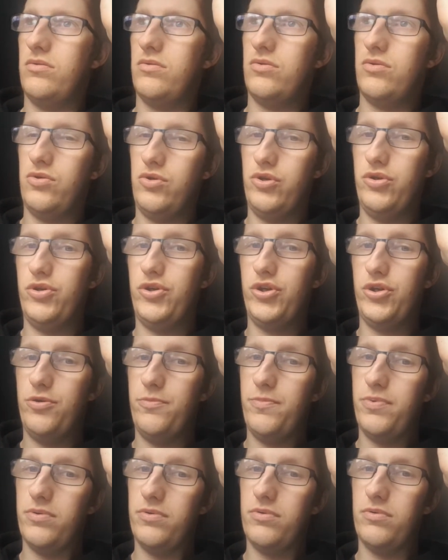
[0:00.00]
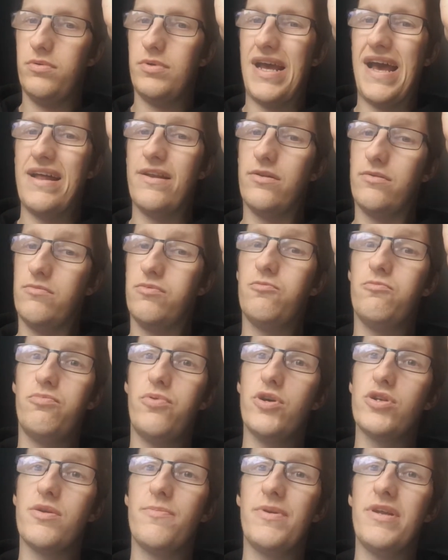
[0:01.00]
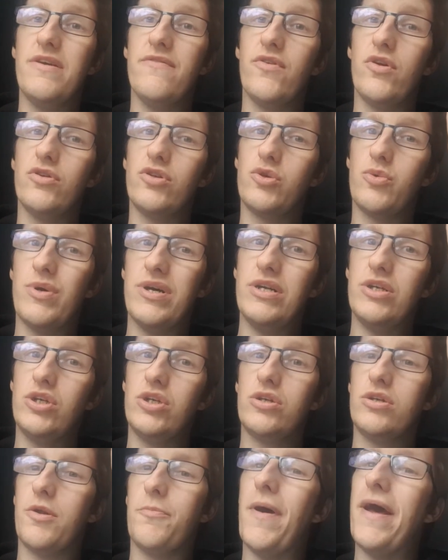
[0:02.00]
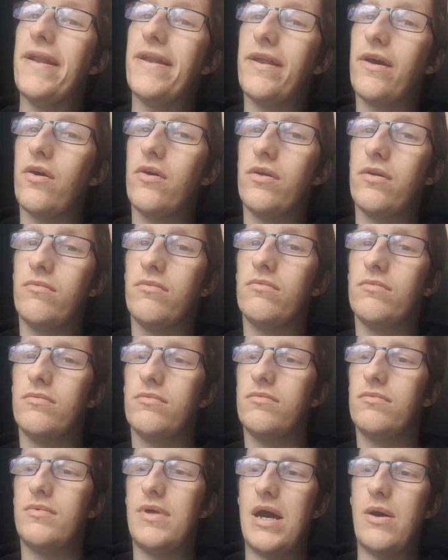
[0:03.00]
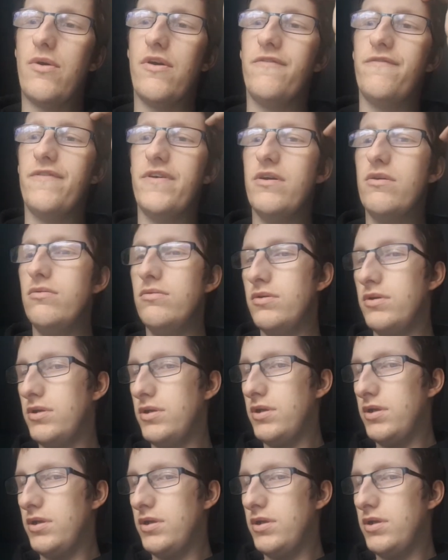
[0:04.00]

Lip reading: YouTube and possibly even on Twitch, depending on how I feel.